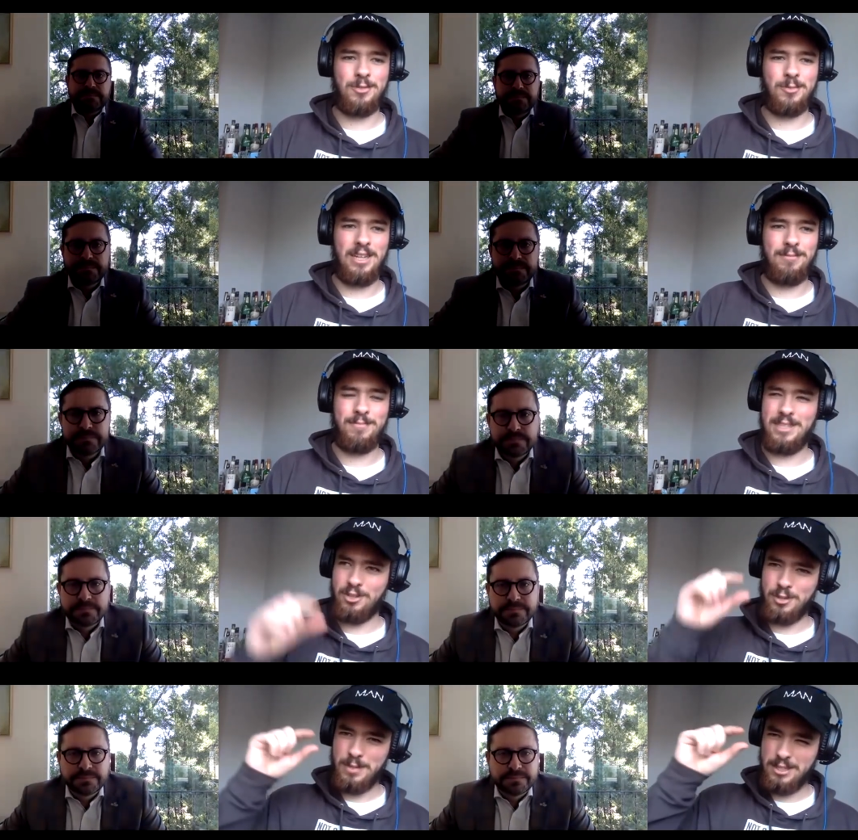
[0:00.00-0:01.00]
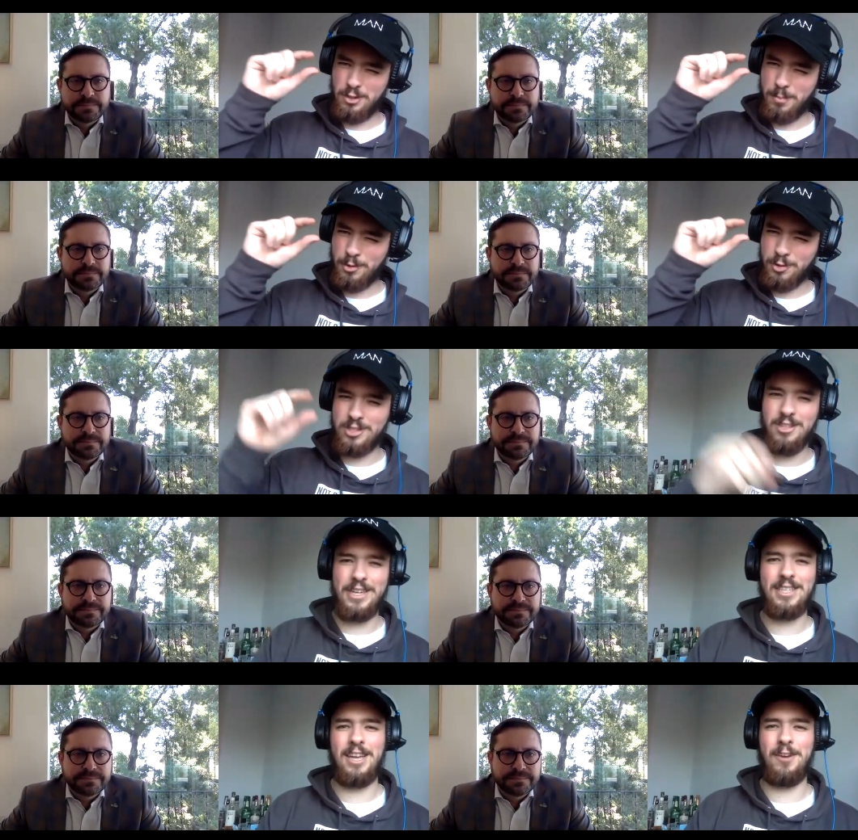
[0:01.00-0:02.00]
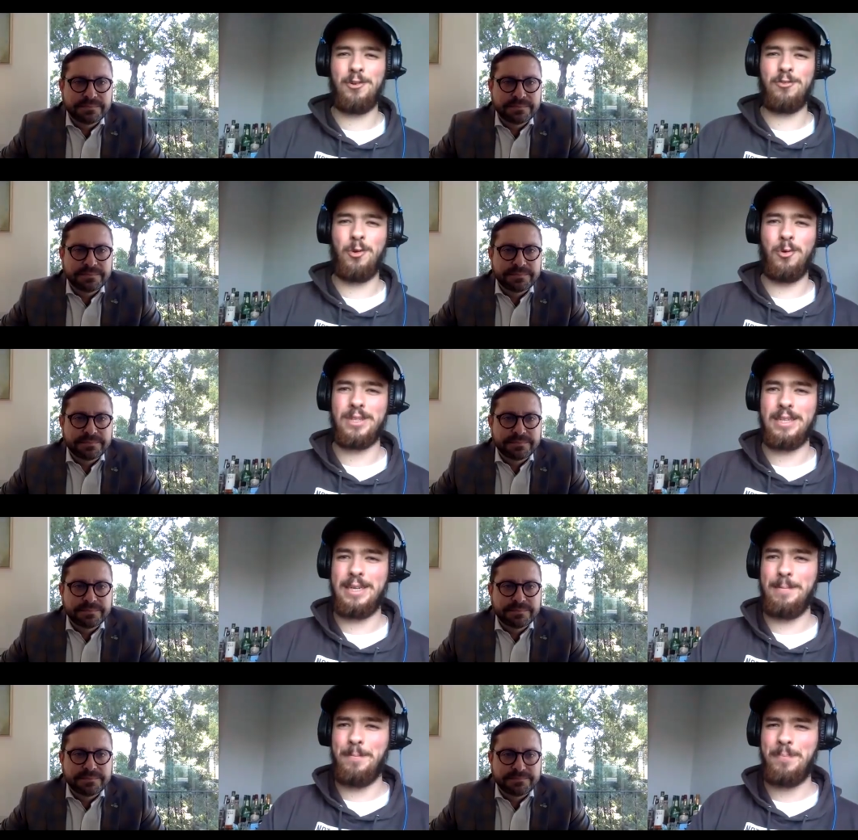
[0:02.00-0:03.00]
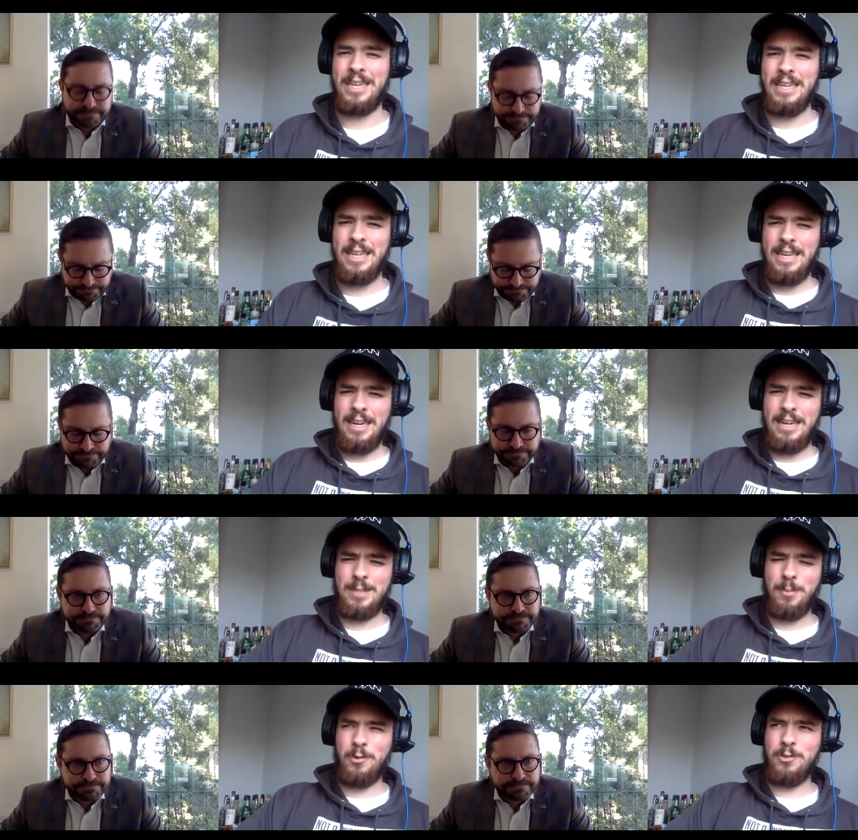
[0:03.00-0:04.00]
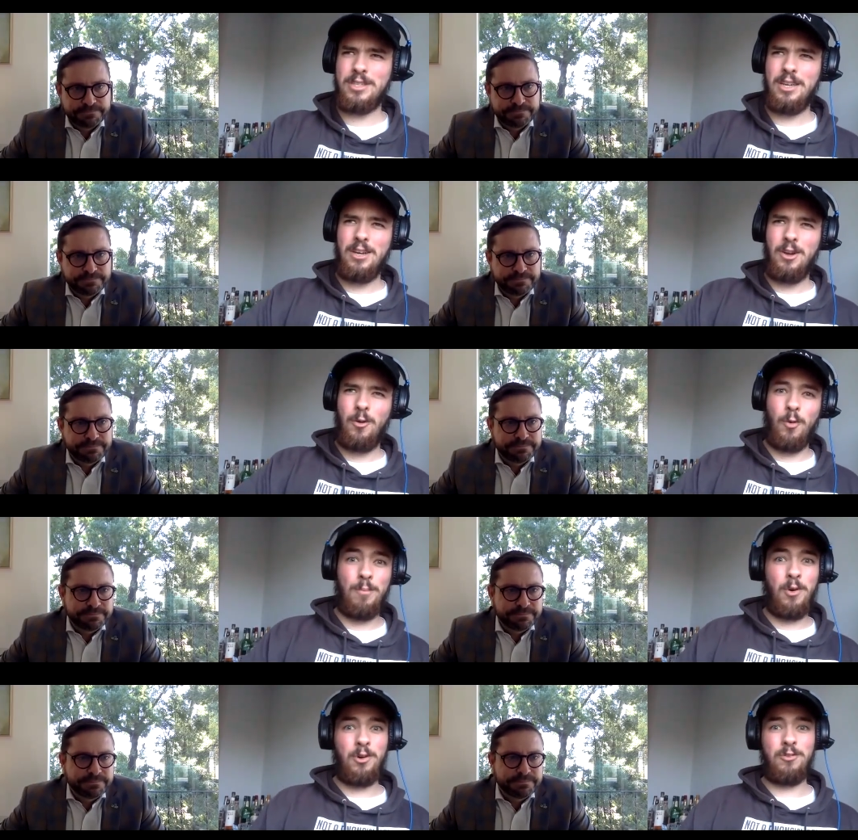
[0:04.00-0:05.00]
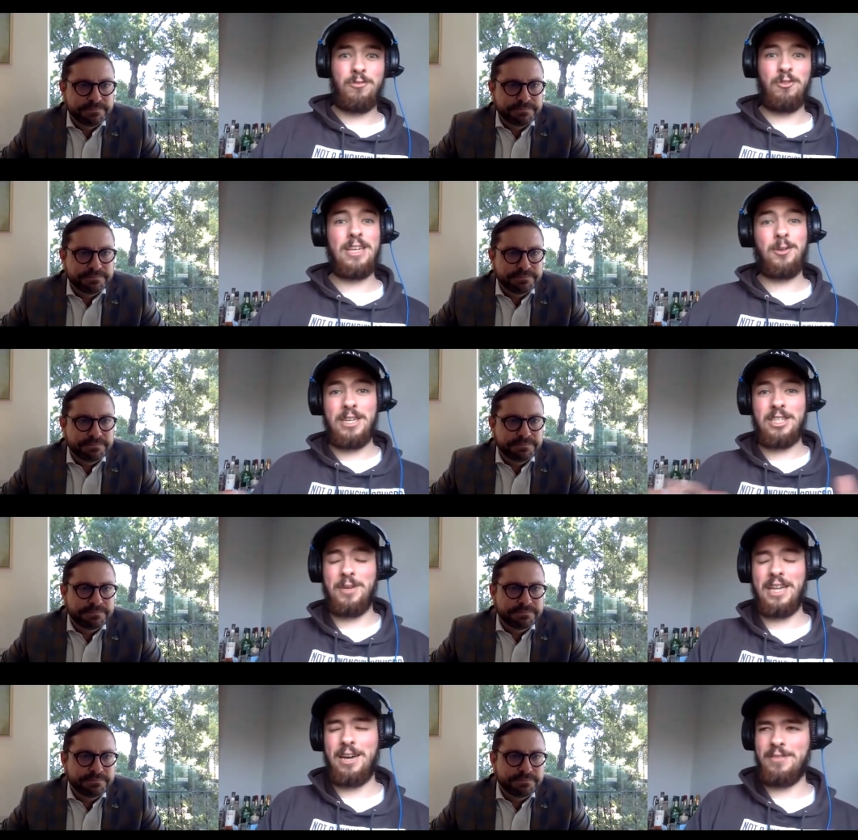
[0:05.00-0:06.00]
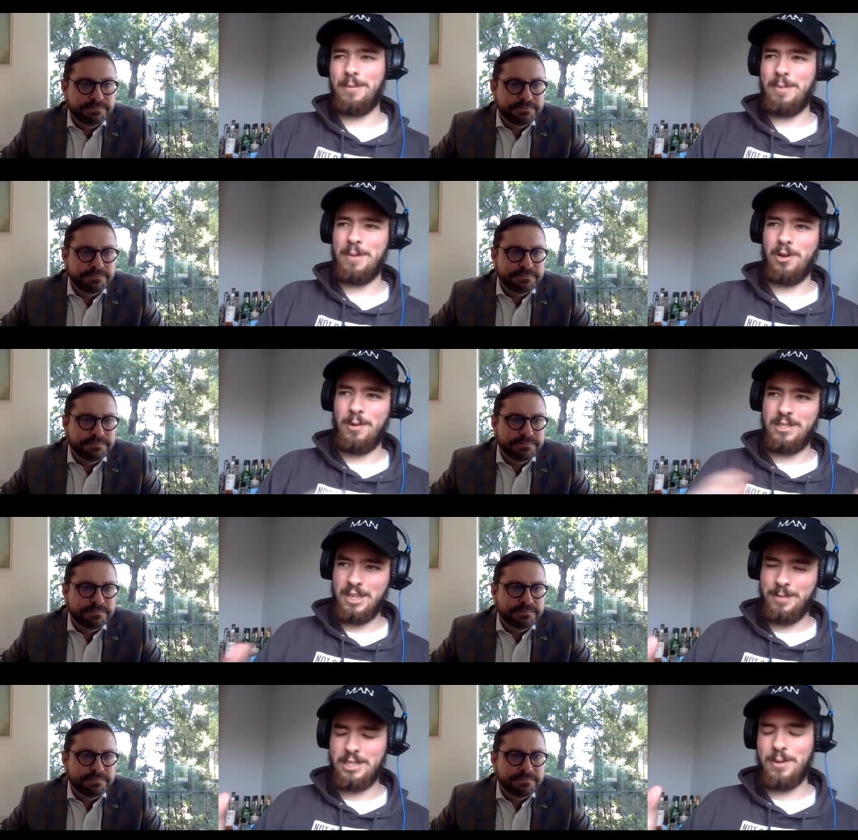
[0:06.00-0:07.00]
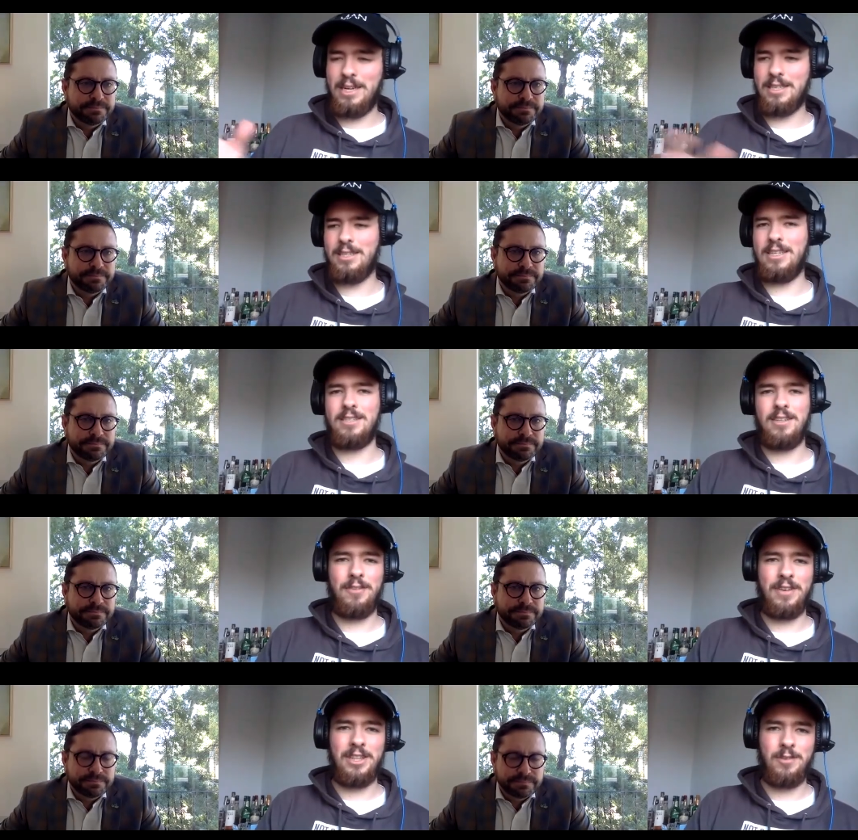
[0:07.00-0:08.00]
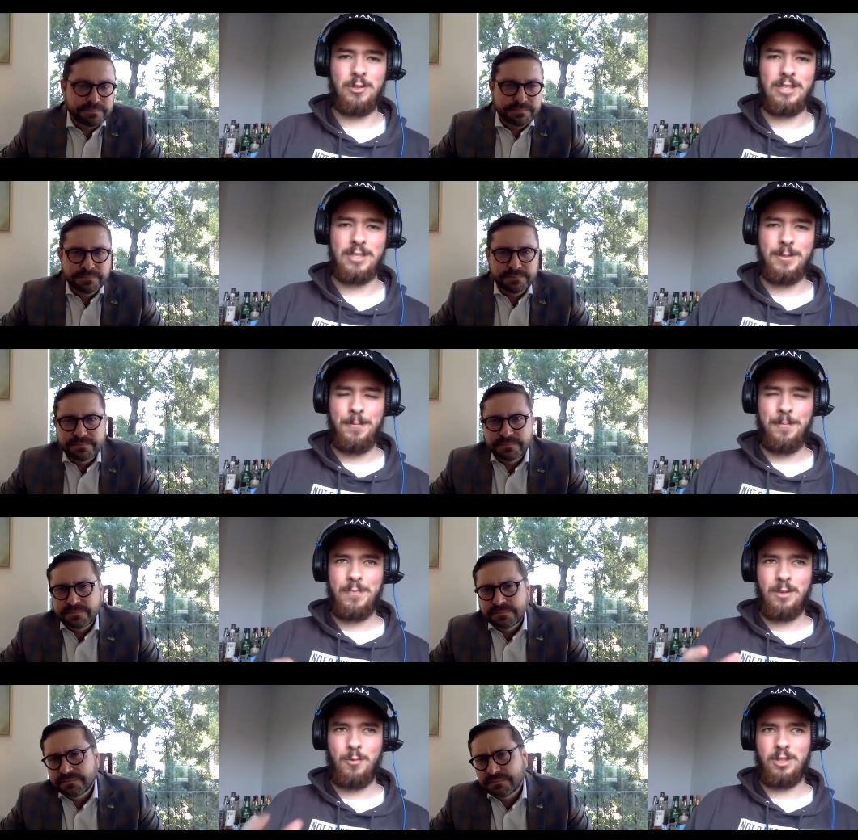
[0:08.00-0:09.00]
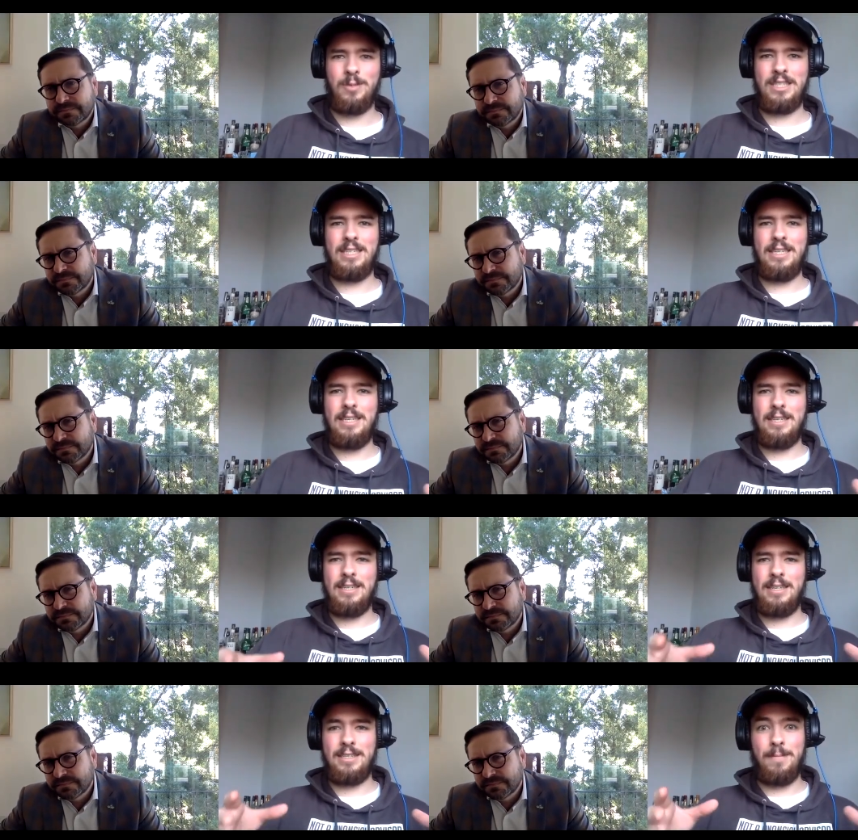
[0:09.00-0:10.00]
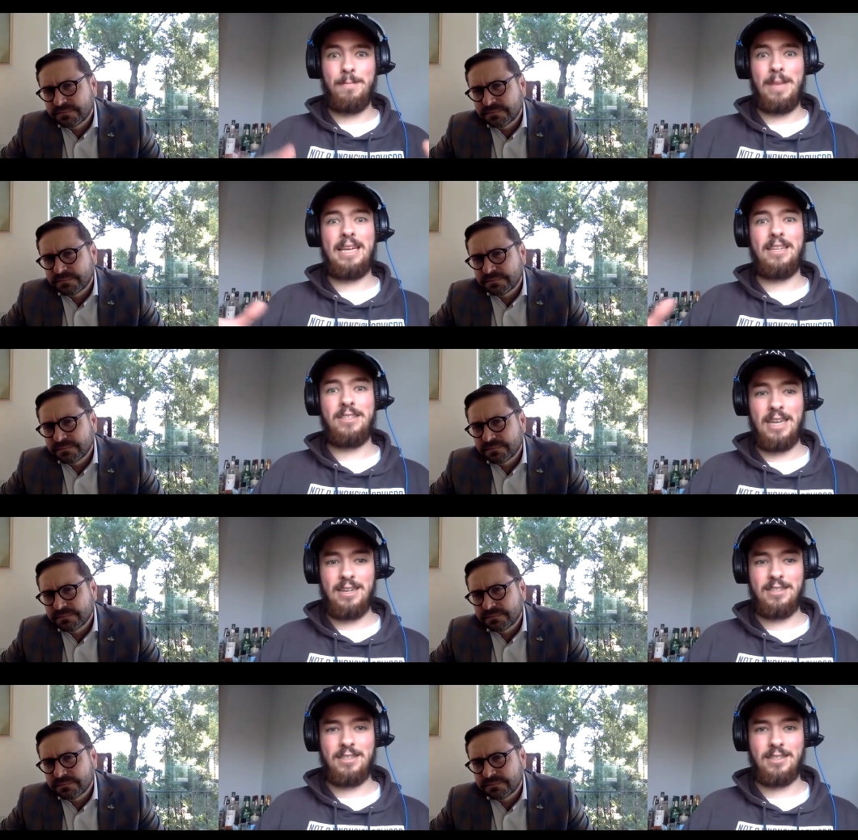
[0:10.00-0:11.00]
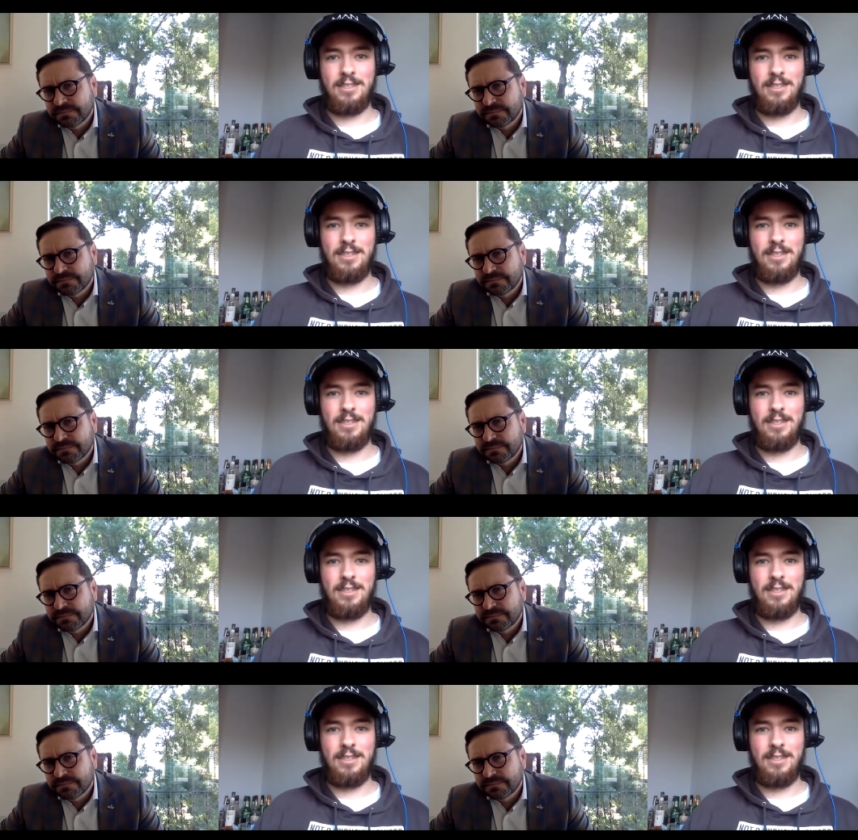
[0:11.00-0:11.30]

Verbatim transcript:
Speaker 1: as well, it just it just puts us nicely there for growth. Um, I suppose one more real question we'd have that people always like me to ask in these style of interviews is, what do we see as the main challenges